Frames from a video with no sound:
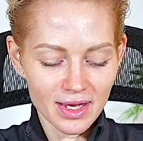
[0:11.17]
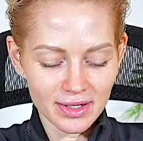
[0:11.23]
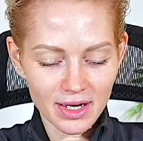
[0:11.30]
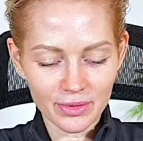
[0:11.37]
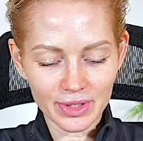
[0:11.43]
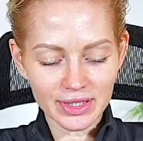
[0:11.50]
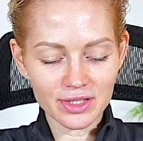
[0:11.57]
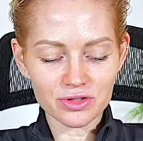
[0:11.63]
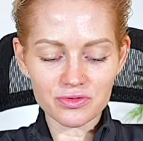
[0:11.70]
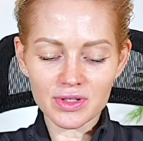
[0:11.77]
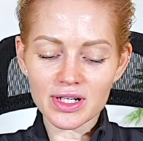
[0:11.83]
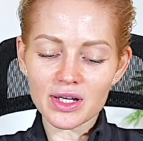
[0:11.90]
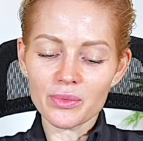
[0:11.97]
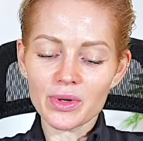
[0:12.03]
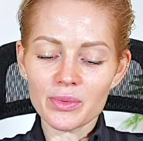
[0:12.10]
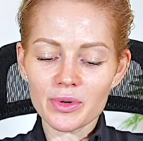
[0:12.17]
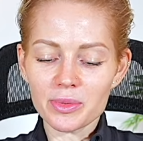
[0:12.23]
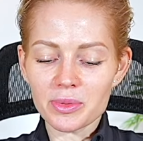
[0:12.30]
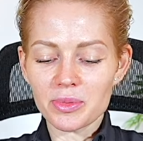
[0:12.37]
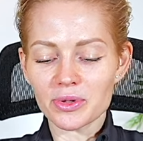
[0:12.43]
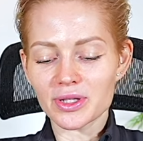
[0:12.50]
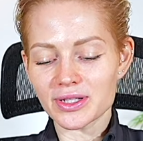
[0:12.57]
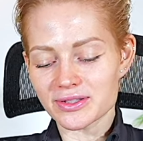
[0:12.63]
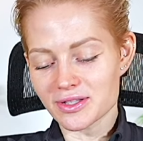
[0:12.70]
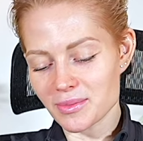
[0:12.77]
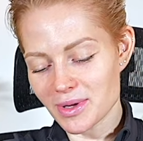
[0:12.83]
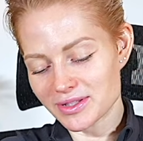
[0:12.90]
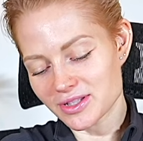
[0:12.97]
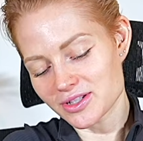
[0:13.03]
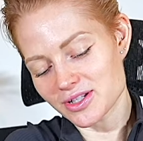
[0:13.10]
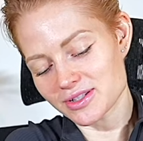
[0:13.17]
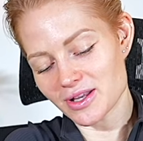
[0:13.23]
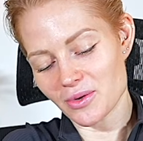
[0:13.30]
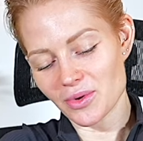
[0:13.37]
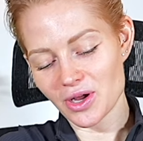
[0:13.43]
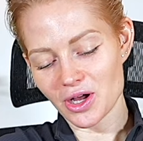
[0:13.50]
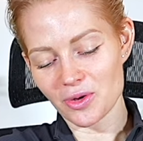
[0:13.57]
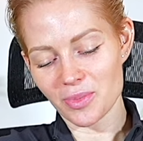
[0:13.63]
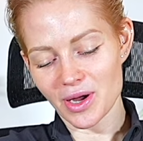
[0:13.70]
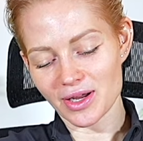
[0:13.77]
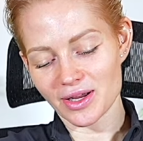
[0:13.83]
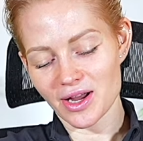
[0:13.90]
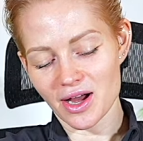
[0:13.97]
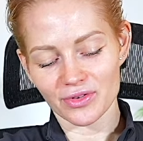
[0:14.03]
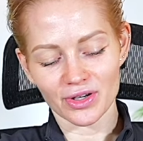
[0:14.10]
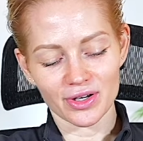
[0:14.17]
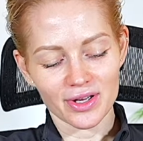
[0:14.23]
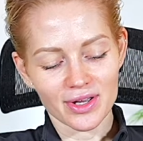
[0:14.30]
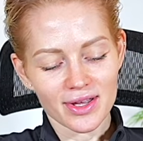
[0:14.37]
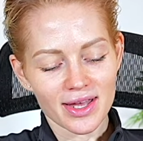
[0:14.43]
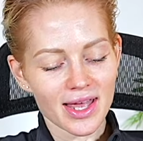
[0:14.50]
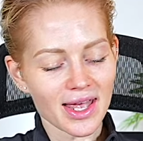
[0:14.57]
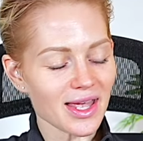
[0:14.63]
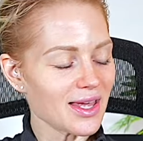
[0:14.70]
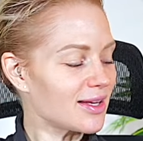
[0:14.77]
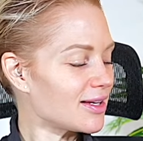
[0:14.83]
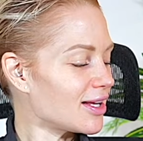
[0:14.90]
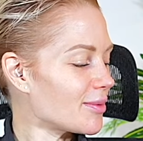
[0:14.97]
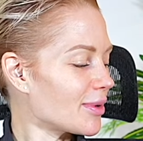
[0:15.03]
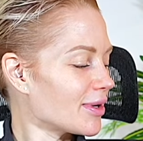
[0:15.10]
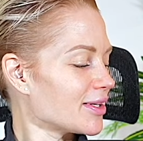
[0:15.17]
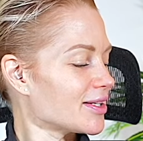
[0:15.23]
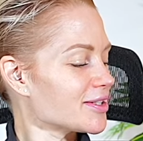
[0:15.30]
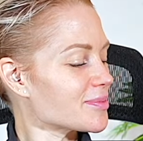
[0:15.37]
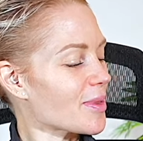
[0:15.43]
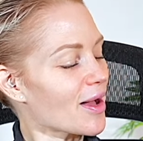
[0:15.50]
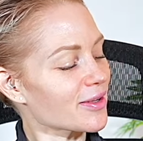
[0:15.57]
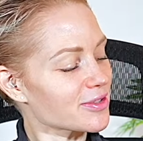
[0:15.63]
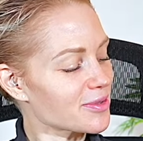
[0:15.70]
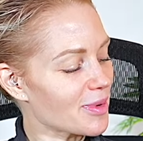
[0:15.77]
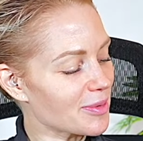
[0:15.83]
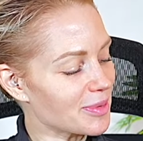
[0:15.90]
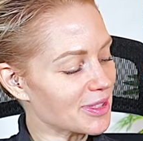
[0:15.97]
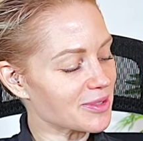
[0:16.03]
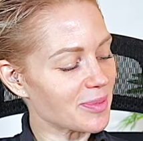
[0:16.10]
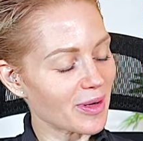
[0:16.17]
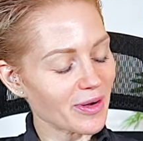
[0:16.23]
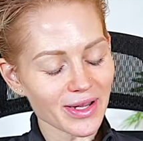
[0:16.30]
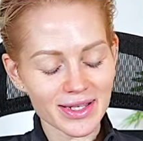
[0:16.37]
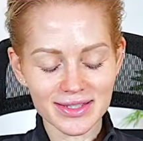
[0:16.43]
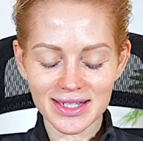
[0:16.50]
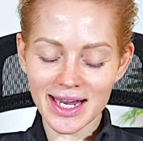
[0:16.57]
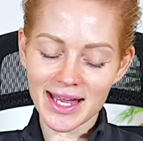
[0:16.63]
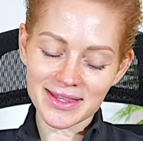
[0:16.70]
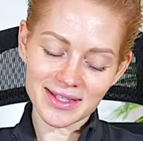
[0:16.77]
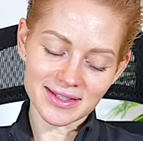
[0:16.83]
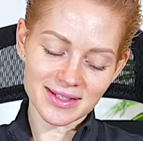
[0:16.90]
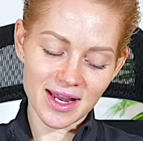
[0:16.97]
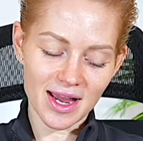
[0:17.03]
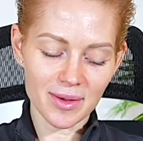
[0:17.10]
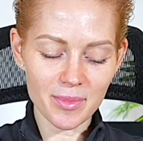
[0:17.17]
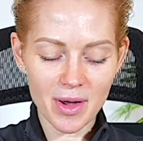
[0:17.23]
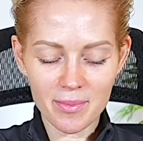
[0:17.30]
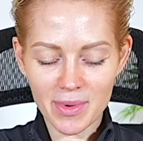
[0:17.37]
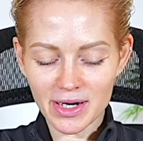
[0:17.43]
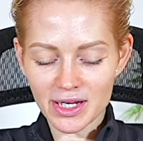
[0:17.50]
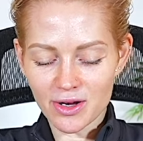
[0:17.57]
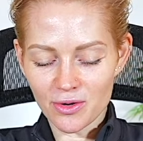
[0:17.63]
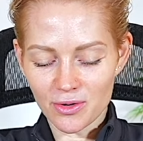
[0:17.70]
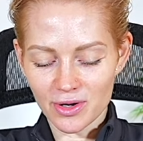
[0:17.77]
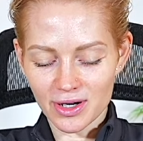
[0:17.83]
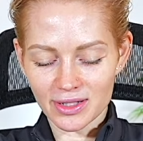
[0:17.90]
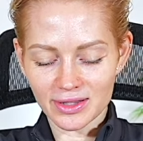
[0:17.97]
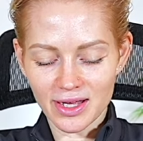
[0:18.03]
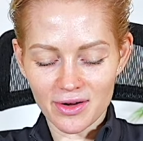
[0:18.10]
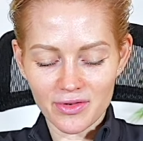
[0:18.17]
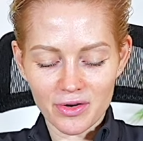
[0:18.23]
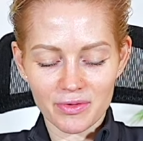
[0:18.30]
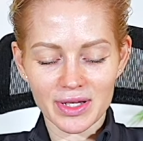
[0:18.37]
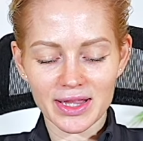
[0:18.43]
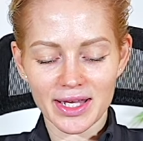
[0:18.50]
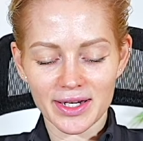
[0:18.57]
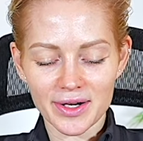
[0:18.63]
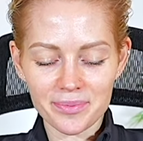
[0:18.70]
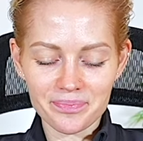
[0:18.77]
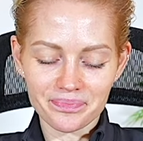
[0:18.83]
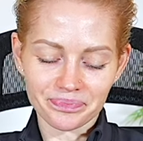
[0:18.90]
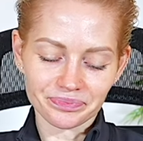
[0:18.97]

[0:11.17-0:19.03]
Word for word: Now, in this reading, we will be pulling some messages that will help uncover any abundance blocks you might be experiencing at this time, money or love related.